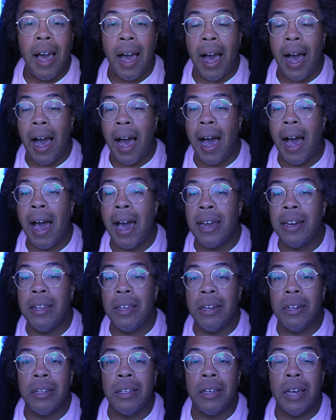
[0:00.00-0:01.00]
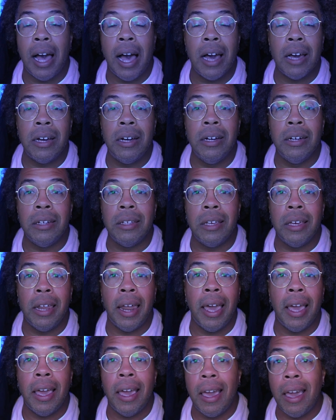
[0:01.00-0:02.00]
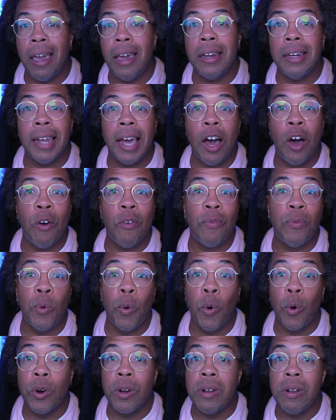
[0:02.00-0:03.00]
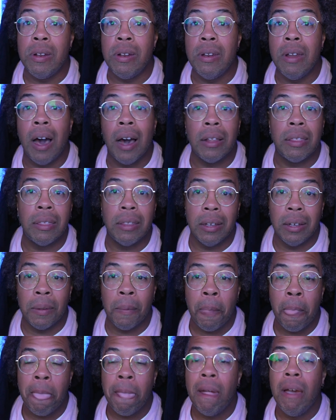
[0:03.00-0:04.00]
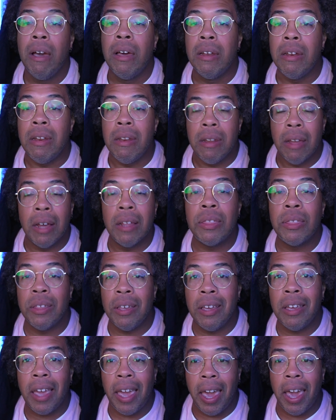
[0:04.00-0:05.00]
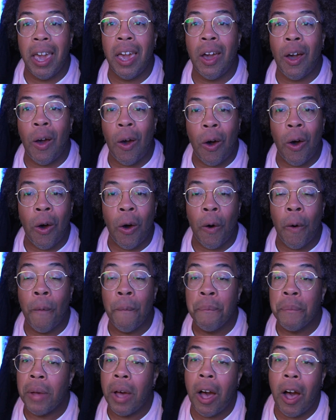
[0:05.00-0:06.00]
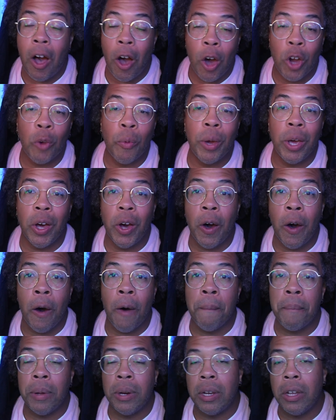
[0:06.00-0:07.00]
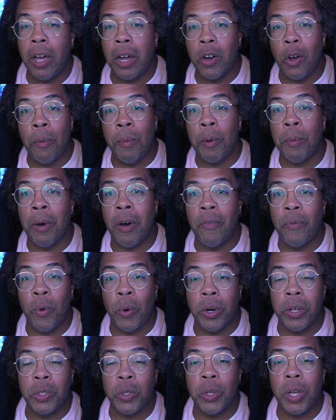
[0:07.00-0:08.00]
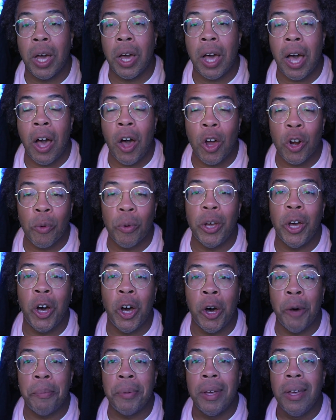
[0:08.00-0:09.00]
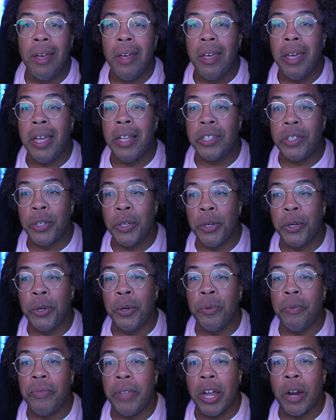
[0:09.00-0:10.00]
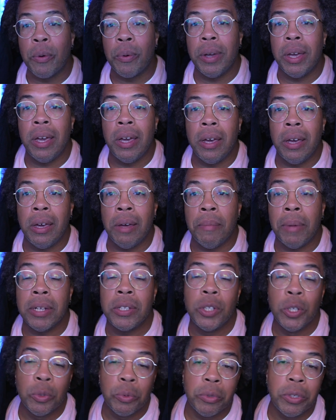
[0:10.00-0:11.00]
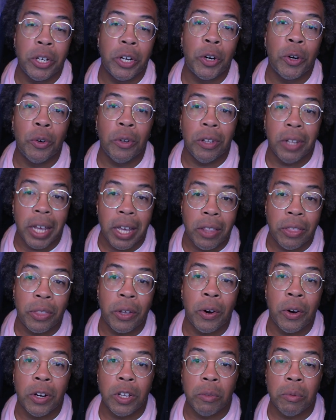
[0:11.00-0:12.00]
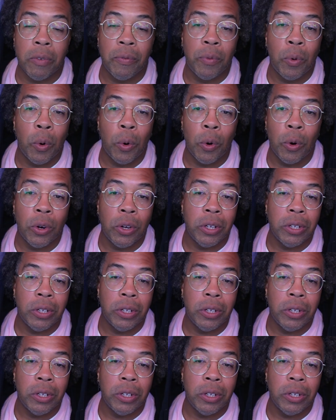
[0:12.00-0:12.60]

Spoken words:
I couldn't get a handout for nothing. Nothing at all. All the way up, and y'all know I'm in my 40s, so y'all all the way up, until they were in, my sister was in her late 30s before